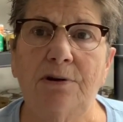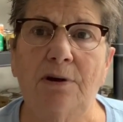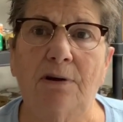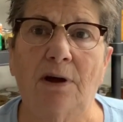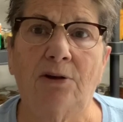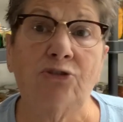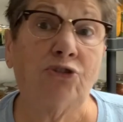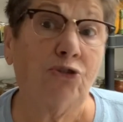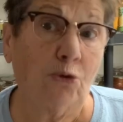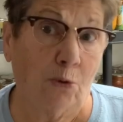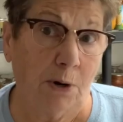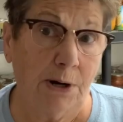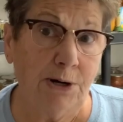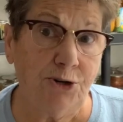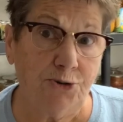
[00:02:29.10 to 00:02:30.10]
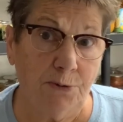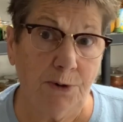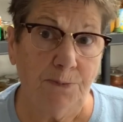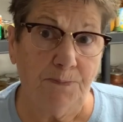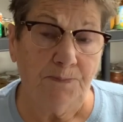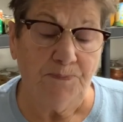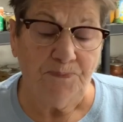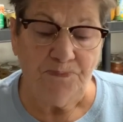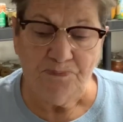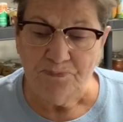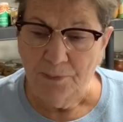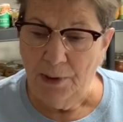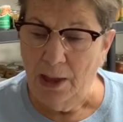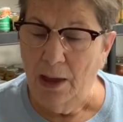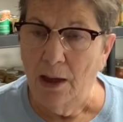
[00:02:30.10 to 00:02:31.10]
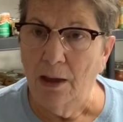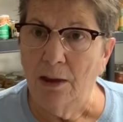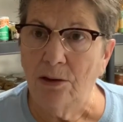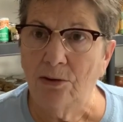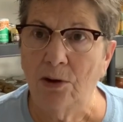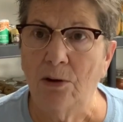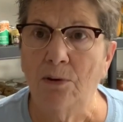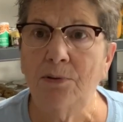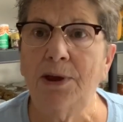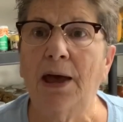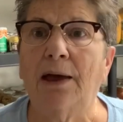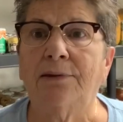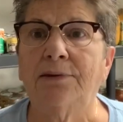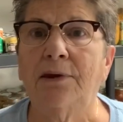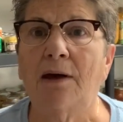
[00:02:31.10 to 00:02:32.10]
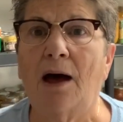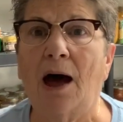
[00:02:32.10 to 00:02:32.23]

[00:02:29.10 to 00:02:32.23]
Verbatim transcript: a storage room. So yes,